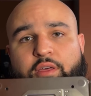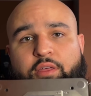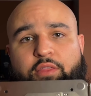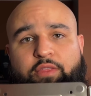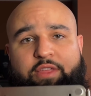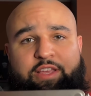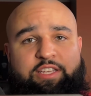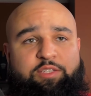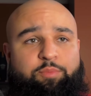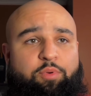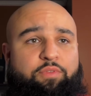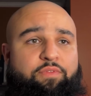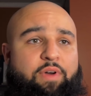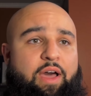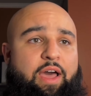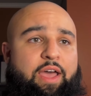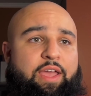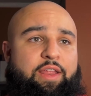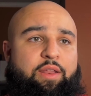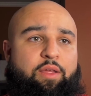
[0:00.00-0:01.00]
These
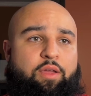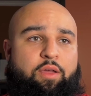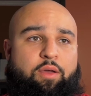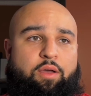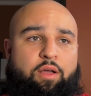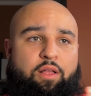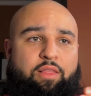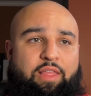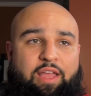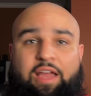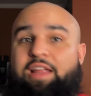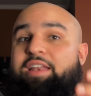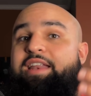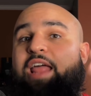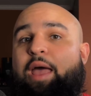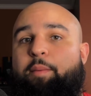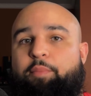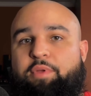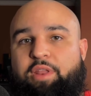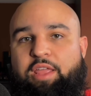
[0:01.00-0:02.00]
provide like a
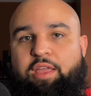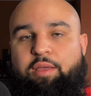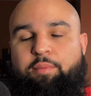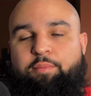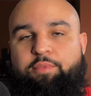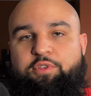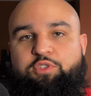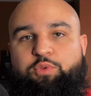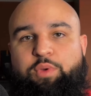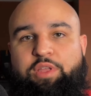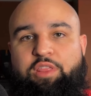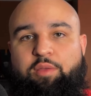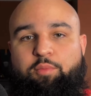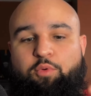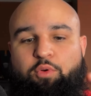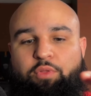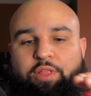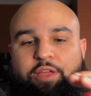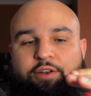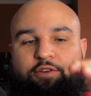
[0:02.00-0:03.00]
dampening between the
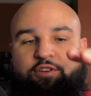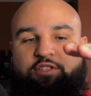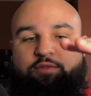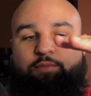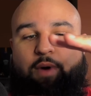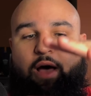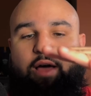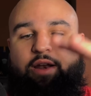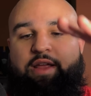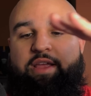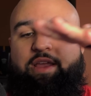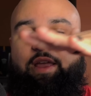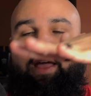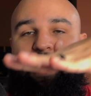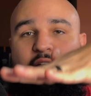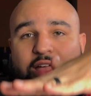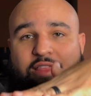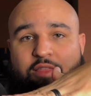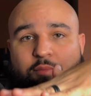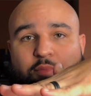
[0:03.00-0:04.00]
Moonlander's body
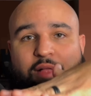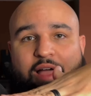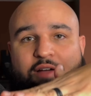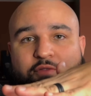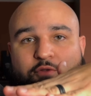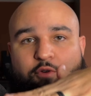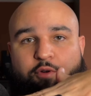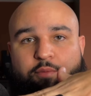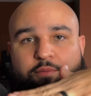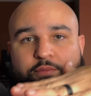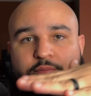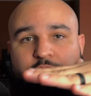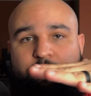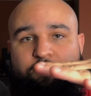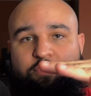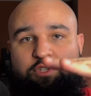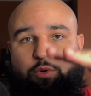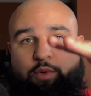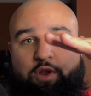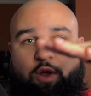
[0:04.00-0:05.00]
and the platform.
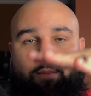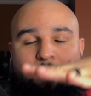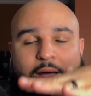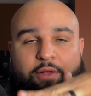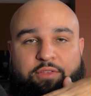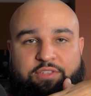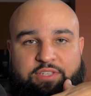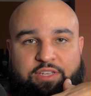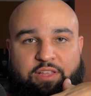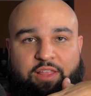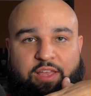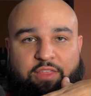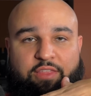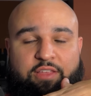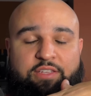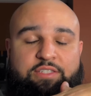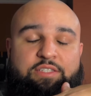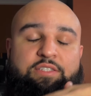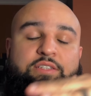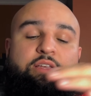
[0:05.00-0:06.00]
So when you mount it like
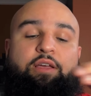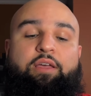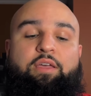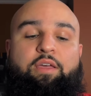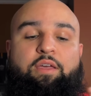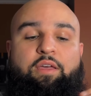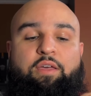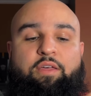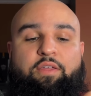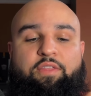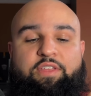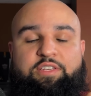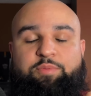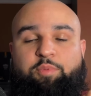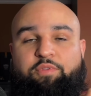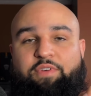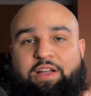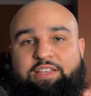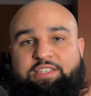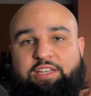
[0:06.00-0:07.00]
this
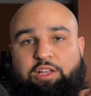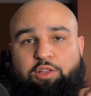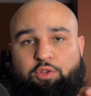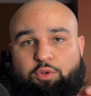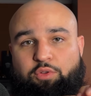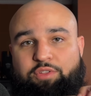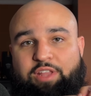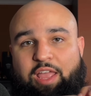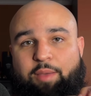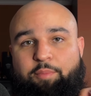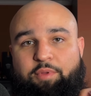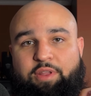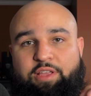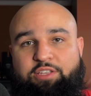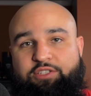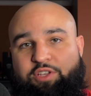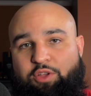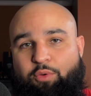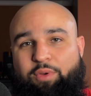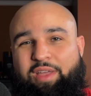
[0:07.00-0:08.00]
provides like a little dampening
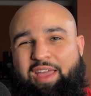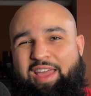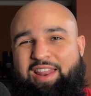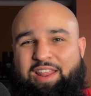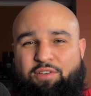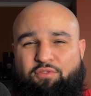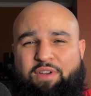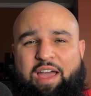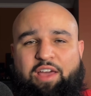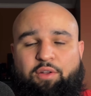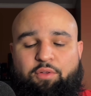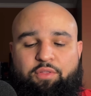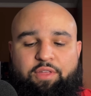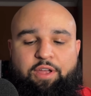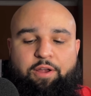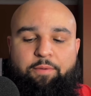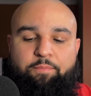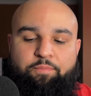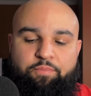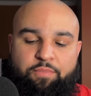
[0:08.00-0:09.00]
so you don't get any rattle
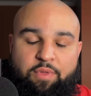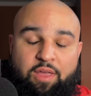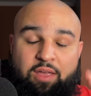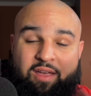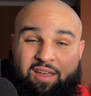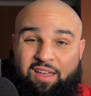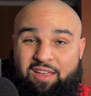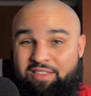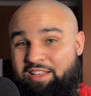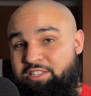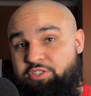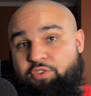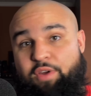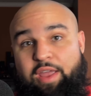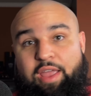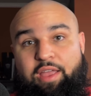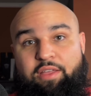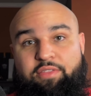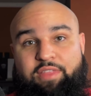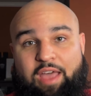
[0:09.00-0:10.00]
there. And that's
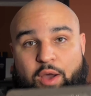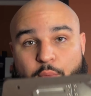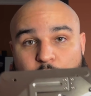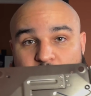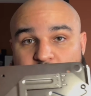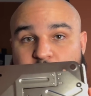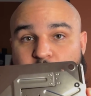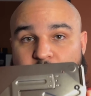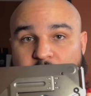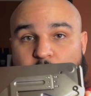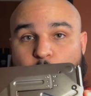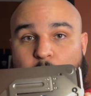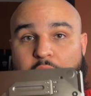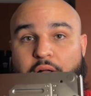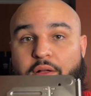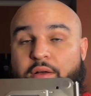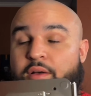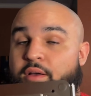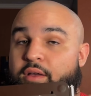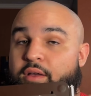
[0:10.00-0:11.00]
great. That works pretty
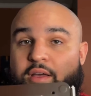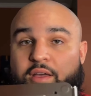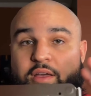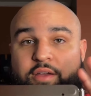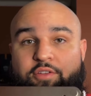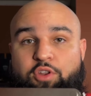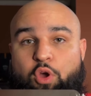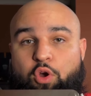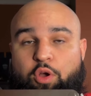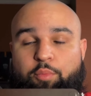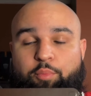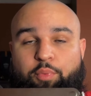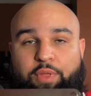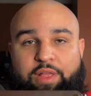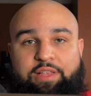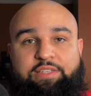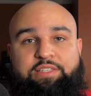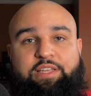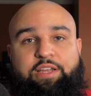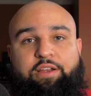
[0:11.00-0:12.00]
well. No
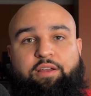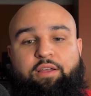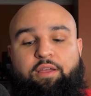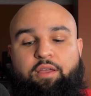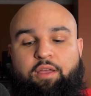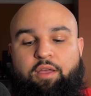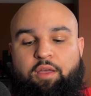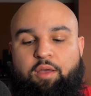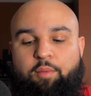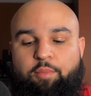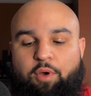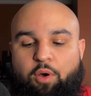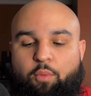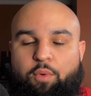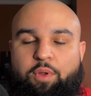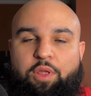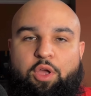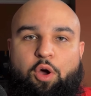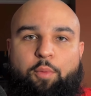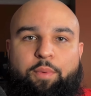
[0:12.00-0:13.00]
complaints there. But
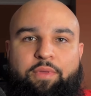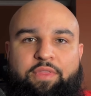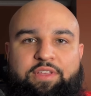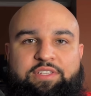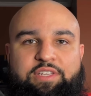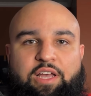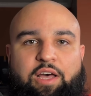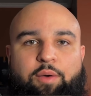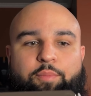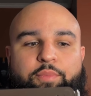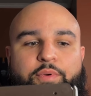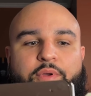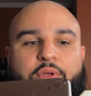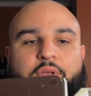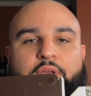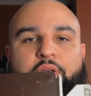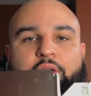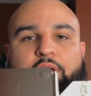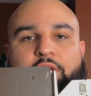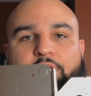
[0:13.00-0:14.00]
when you open this up,
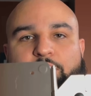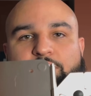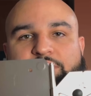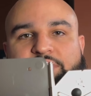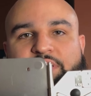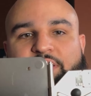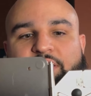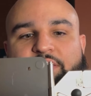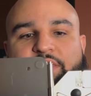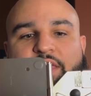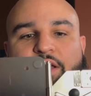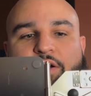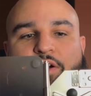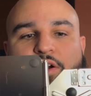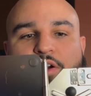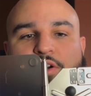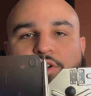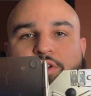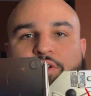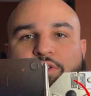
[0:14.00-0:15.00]
you'll see that there
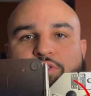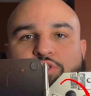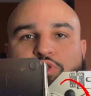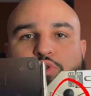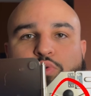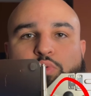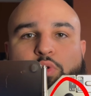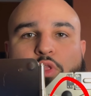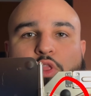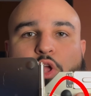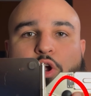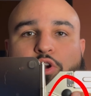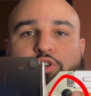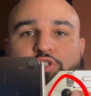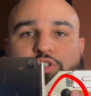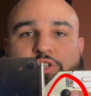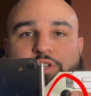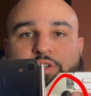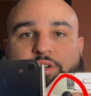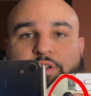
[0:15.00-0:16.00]
are two
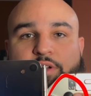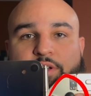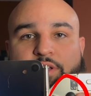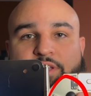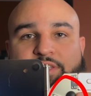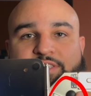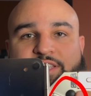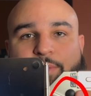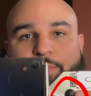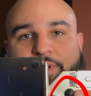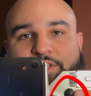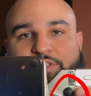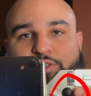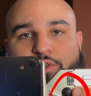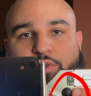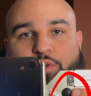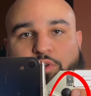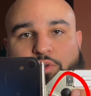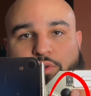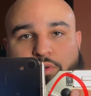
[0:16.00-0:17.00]
larger
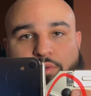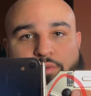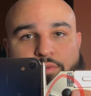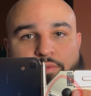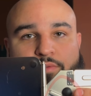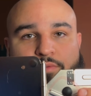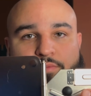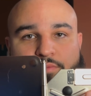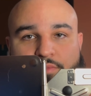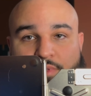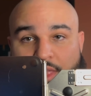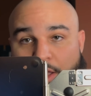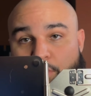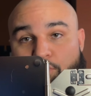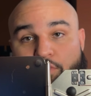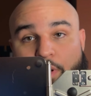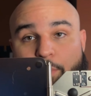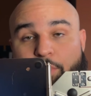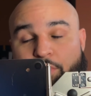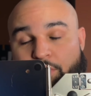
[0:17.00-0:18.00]
semicircle like
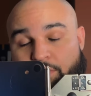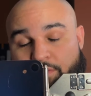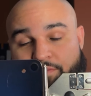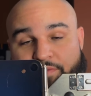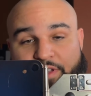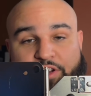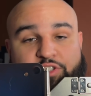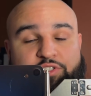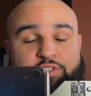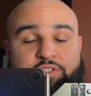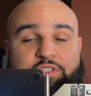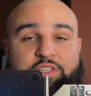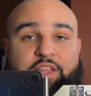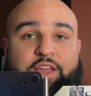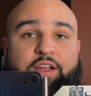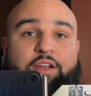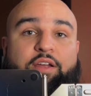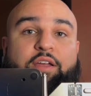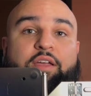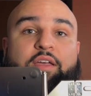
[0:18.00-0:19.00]
rubber fixtures
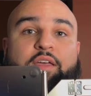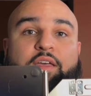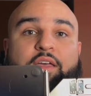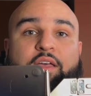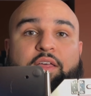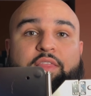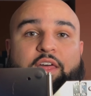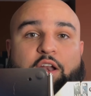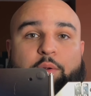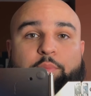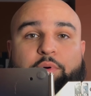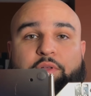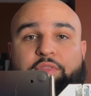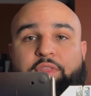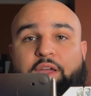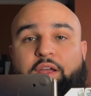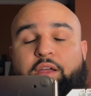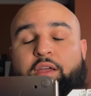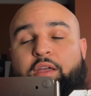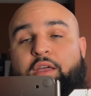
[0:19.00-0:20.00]
there that are put
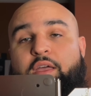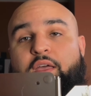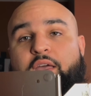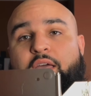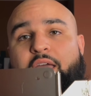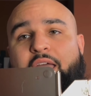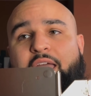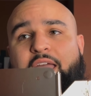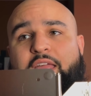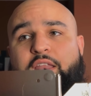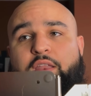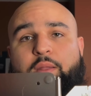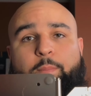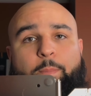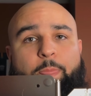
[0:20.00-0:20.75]
there. And